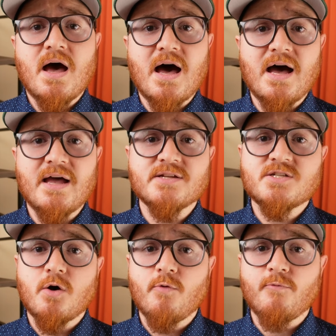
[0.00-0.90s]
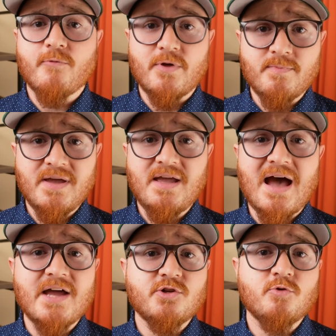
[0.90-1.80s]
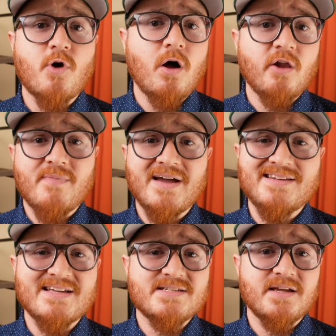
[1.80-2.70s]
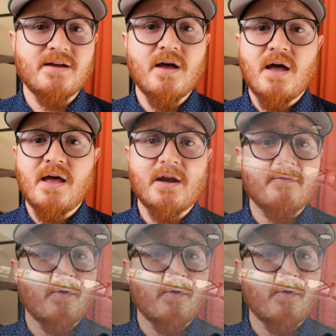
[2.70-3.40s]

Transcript: And so with me, I do all of my testing in a